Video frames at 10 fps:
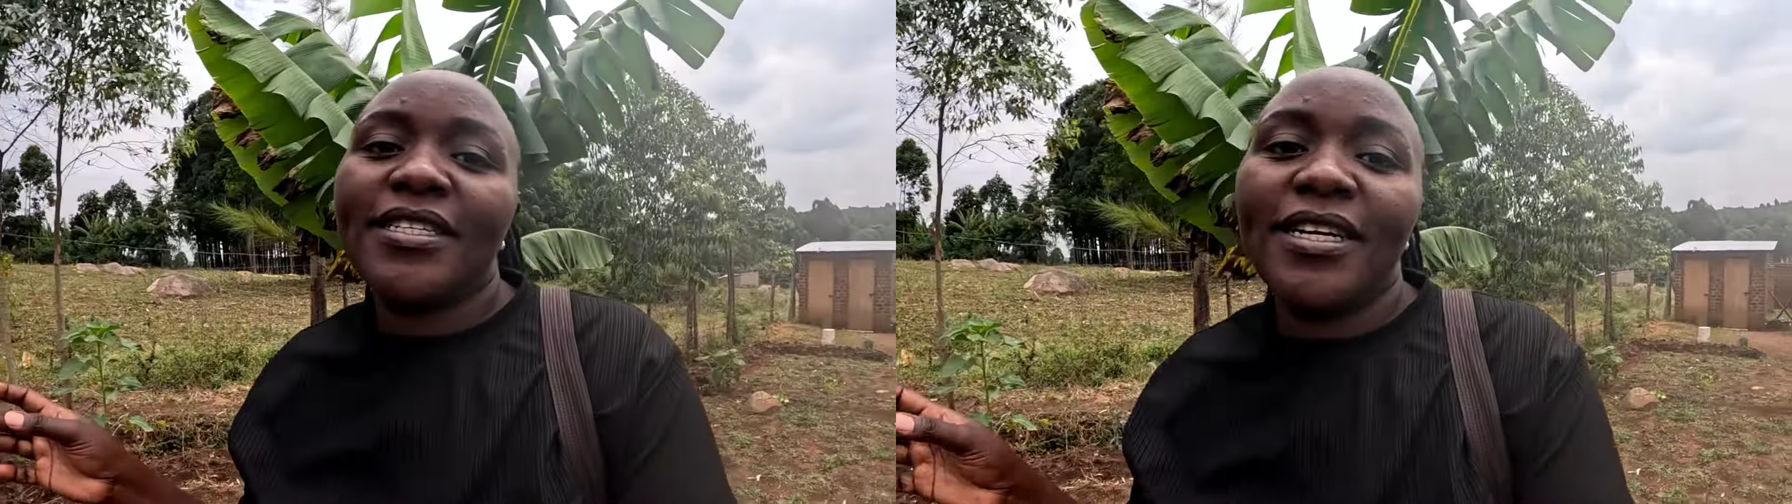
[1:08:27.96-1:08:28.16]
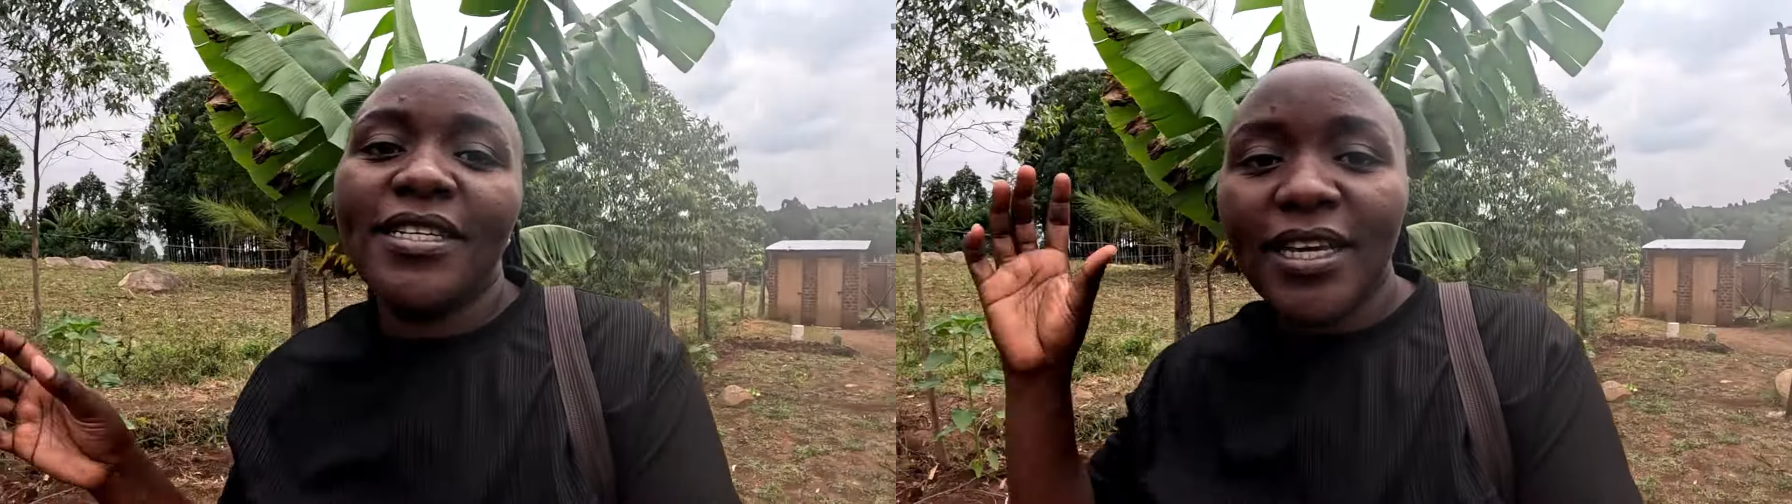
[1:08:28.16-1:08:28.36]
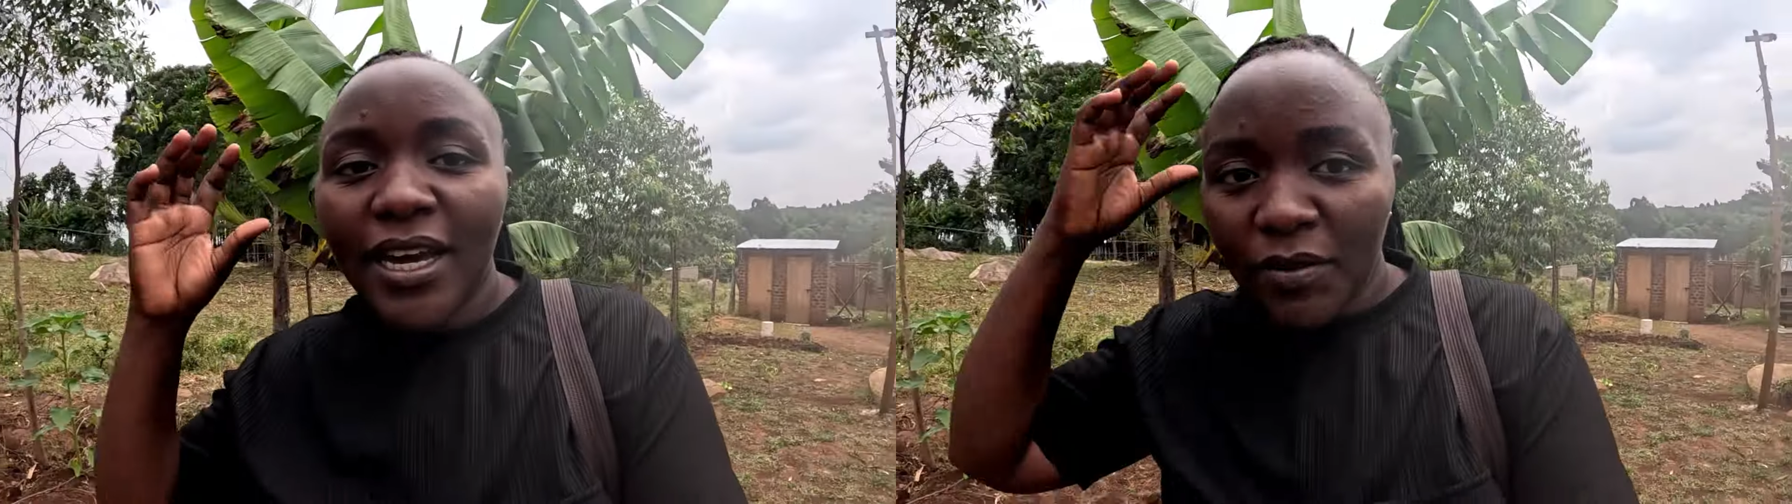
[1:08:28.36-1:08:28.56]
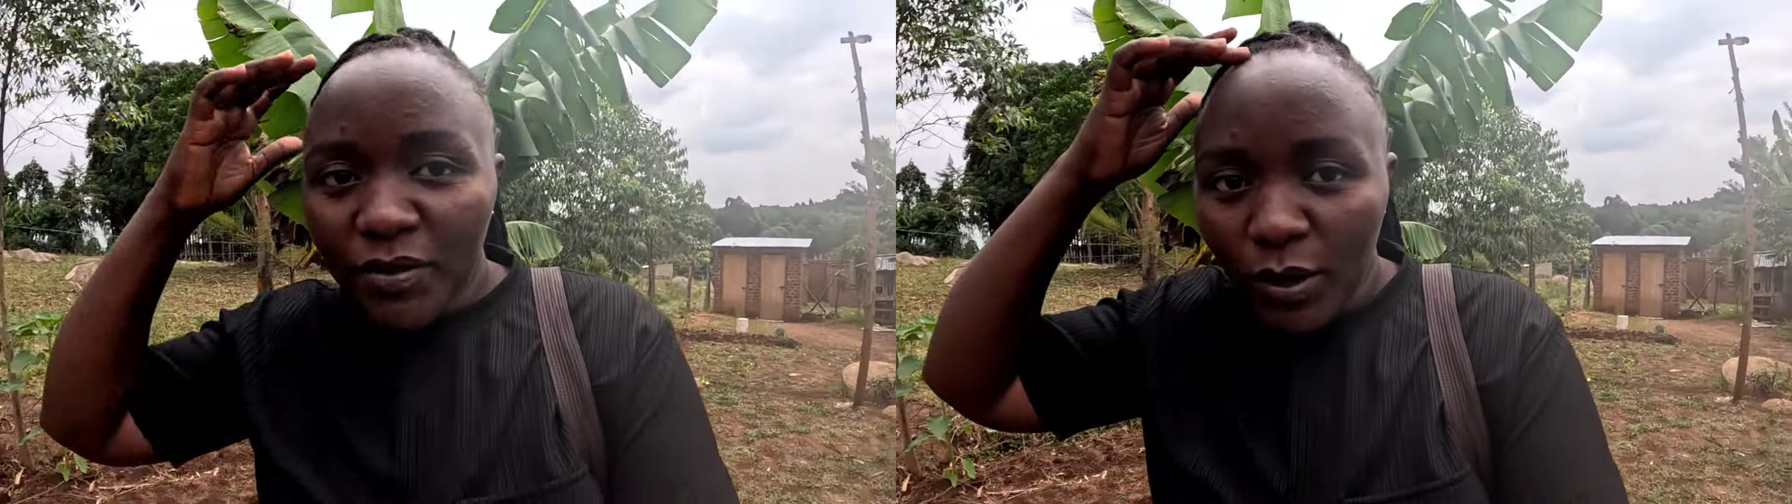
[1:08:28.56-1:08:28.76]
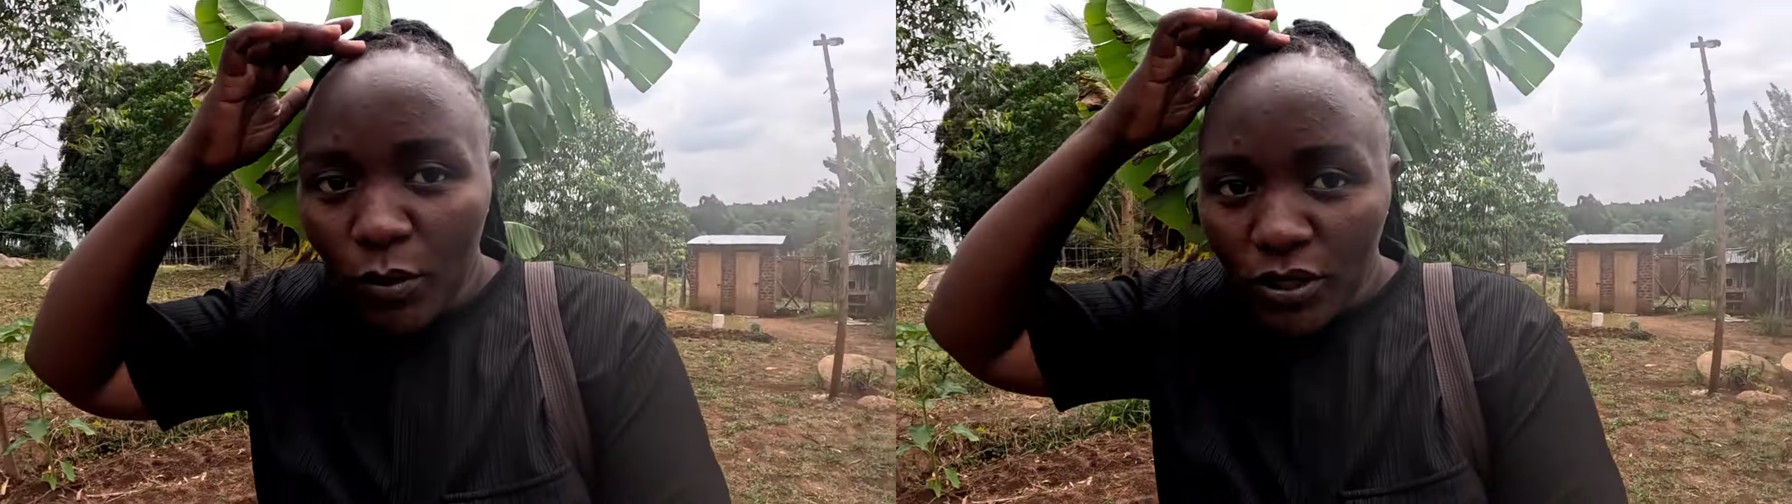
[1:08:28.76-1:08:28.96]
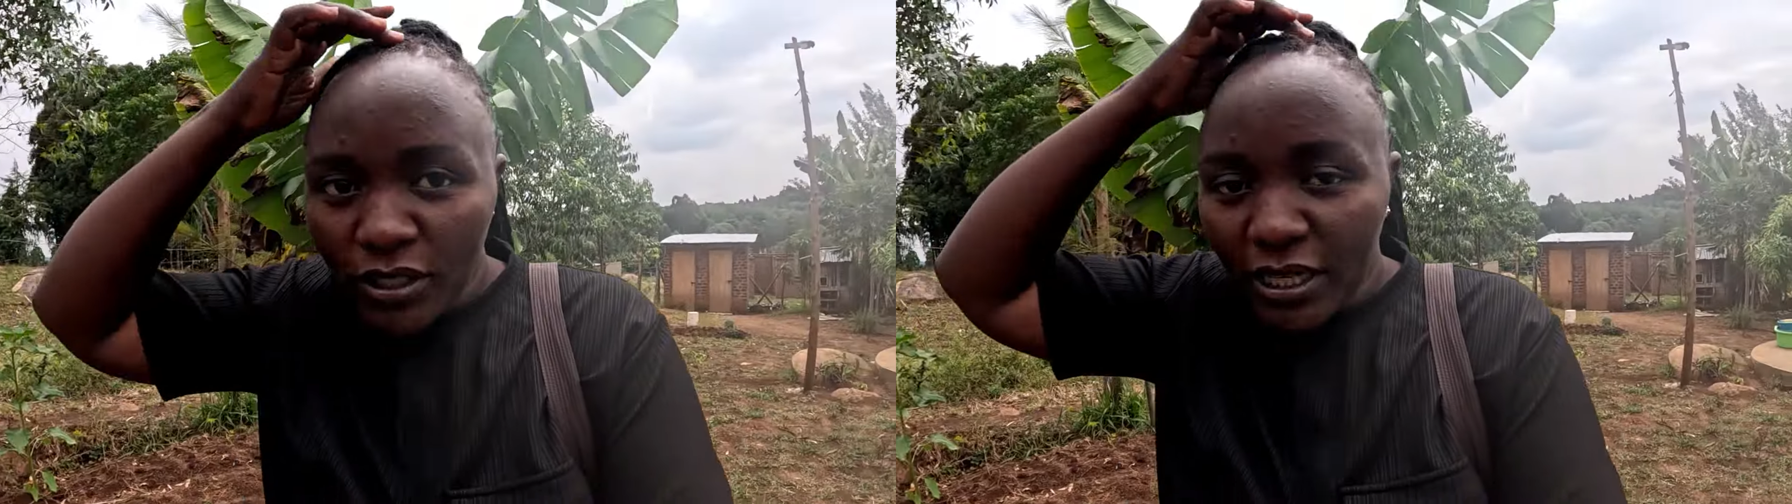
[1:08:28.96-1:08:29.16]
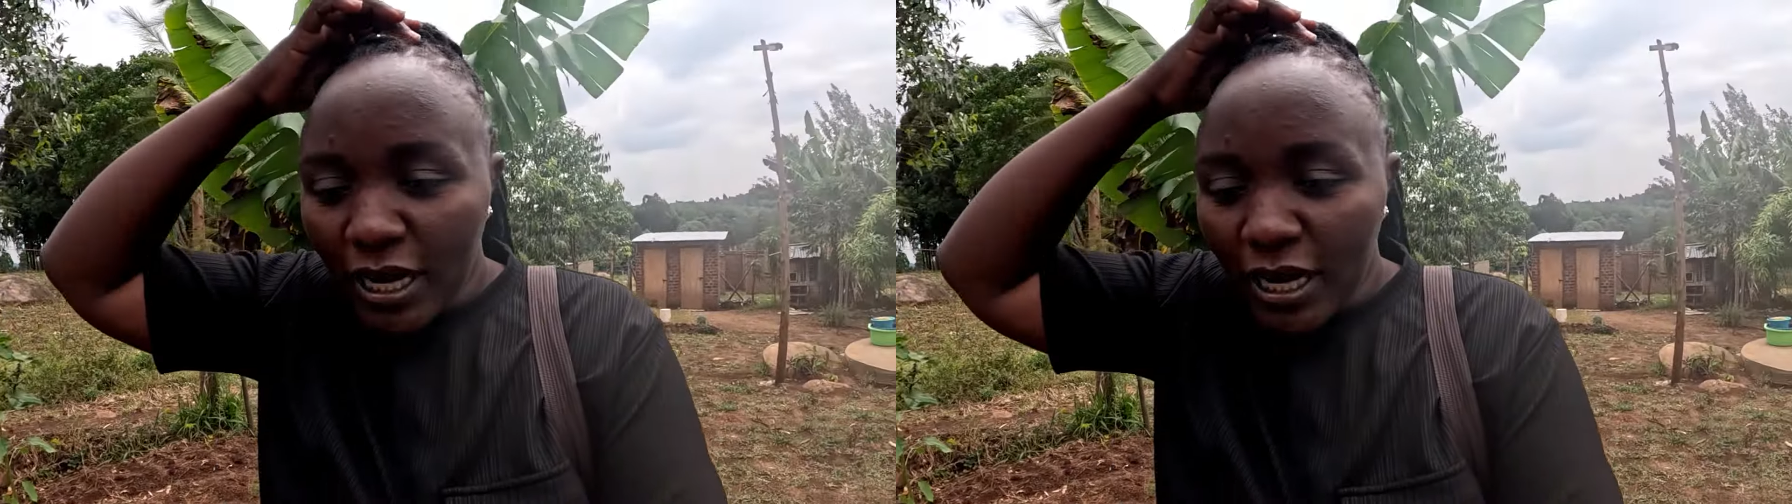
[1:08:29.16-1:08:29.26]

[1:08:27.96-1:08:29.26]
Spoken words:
resting after washing,